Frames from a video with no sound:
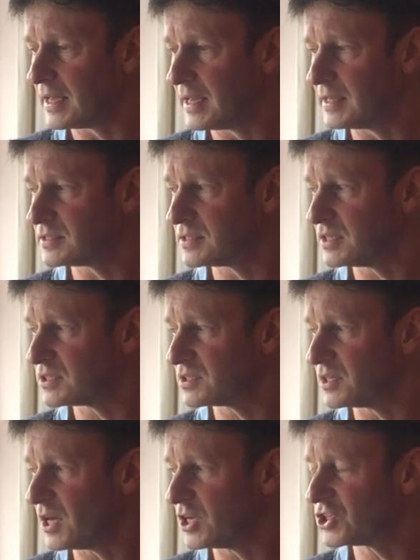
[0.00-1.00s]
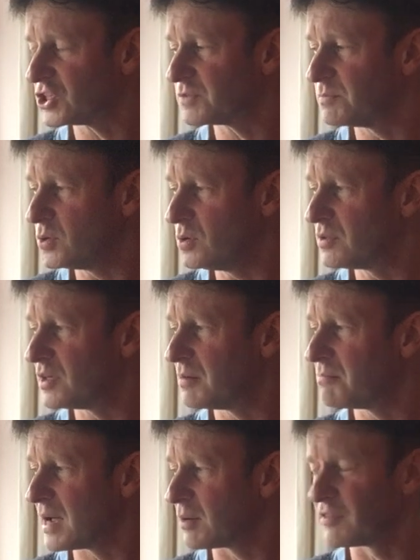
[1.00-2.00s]
it's just a smoother
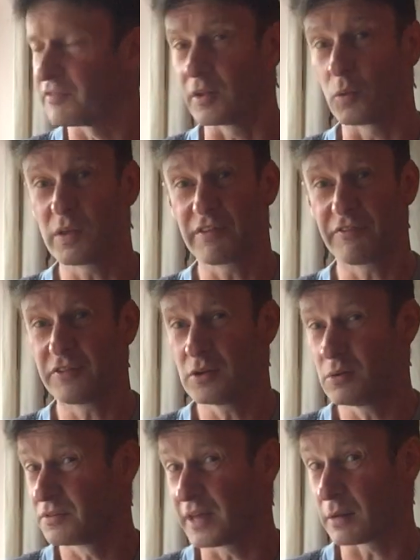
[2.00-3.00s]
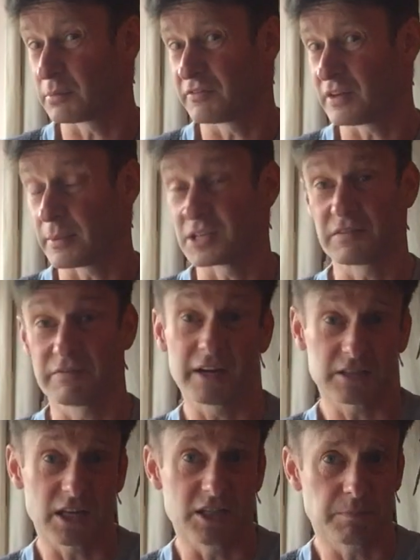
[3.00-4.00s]
mouthfeel. With food, that'll be fabulous. In
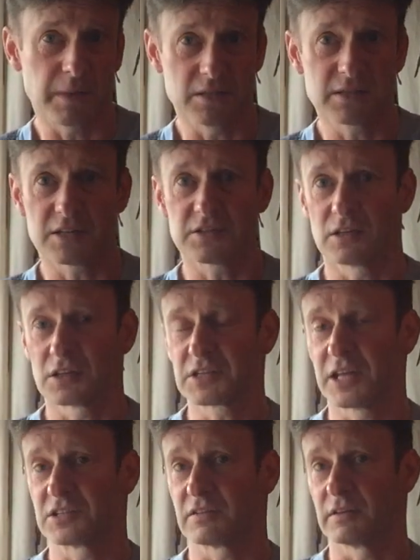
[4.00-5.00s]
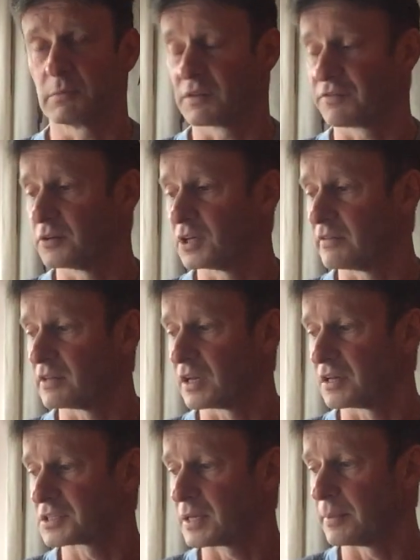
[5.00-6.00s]
fact, it's been tested extensively with food over the
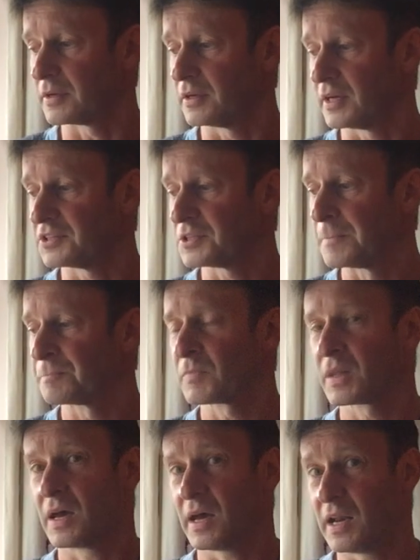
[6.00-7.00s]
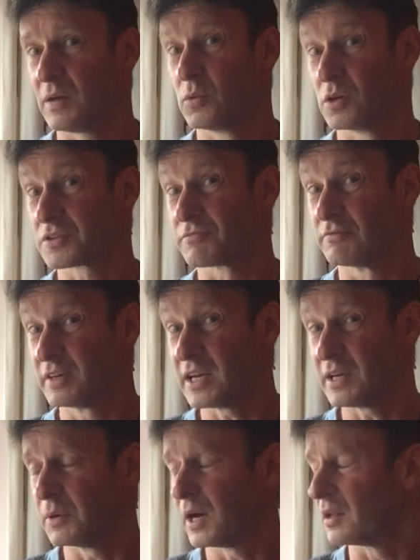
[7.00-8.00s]
last couple of nights, and it works
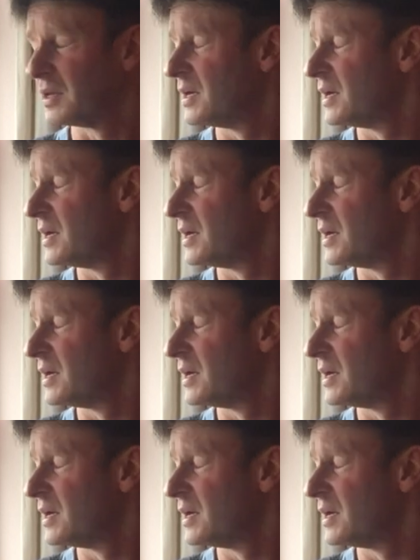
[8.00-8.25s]
really well.